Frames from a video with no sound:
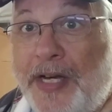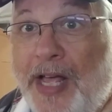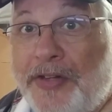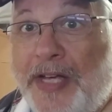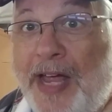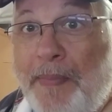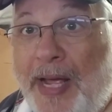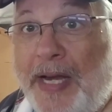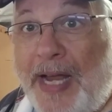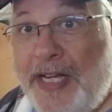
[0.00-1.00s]
on the outside,
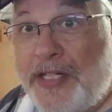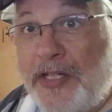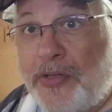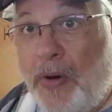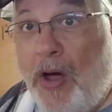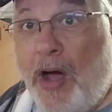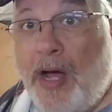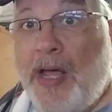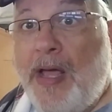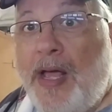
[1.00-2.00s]
make it nice and strong.
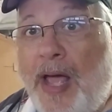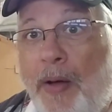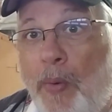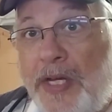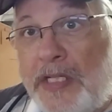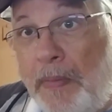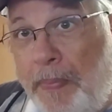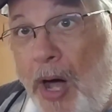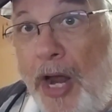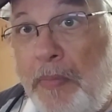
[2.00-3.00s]
And once the
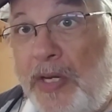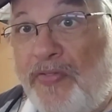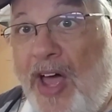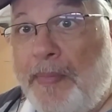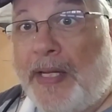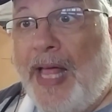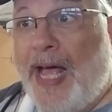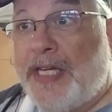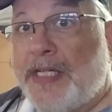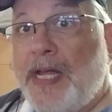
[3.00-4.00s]
bottom is
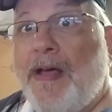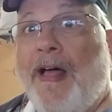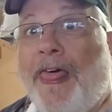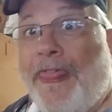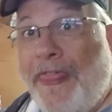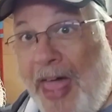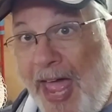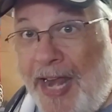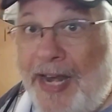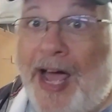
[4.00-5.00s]
fiberglass,
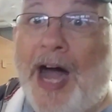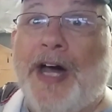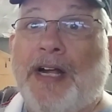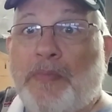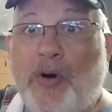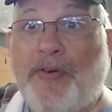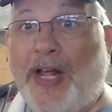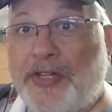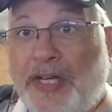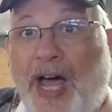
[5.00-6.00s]
then I'm going to move it
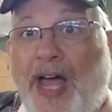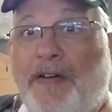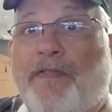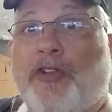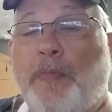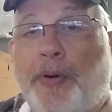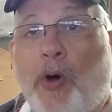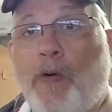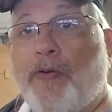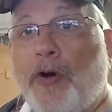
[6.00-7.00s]
outside and flip it
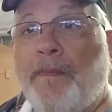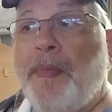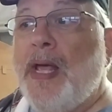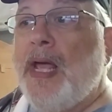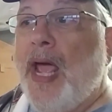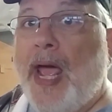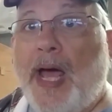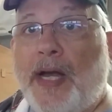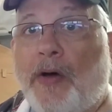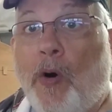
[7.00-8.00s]
over,
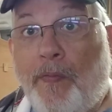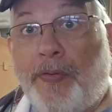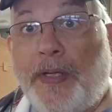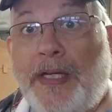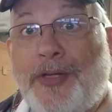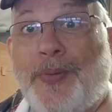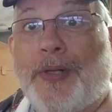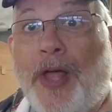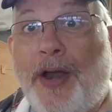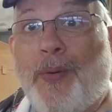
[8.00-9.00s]
and hopefully do a
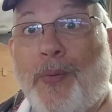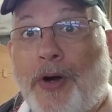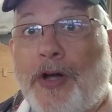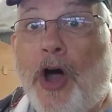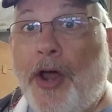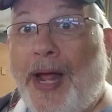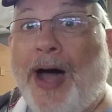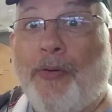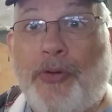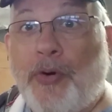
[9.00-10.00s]
lot of work on it
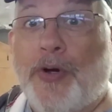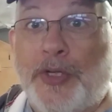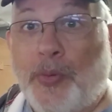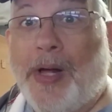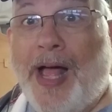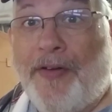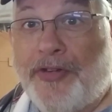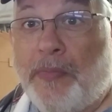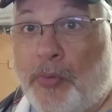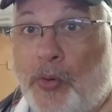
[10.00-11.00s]
outdoors while I have
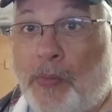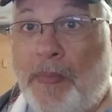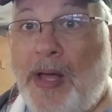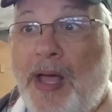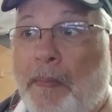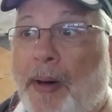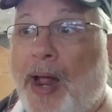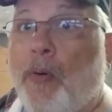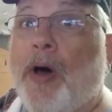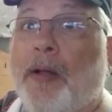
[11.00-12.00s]
some room. But
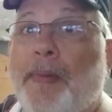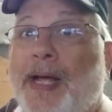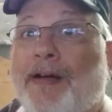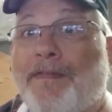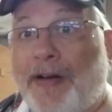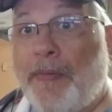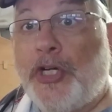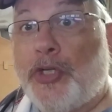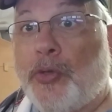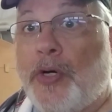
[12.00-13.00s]
I want to make very
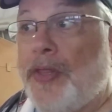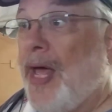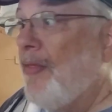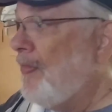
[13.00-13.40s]
sure that